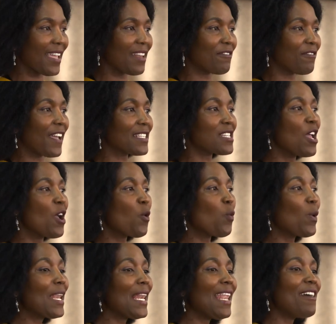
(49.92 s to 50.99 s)
In fact,
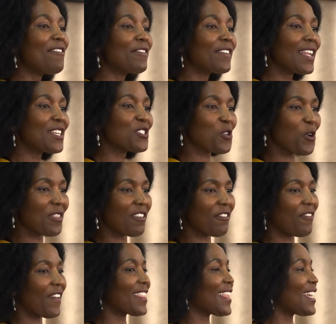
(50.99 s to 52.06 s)
we leveraged on the
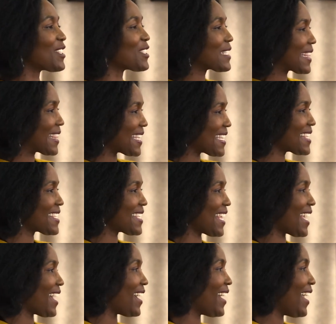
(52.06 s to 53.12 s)
fact that this
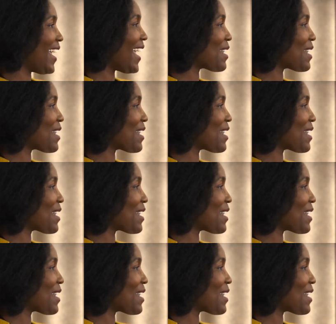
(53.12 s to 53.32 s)
year,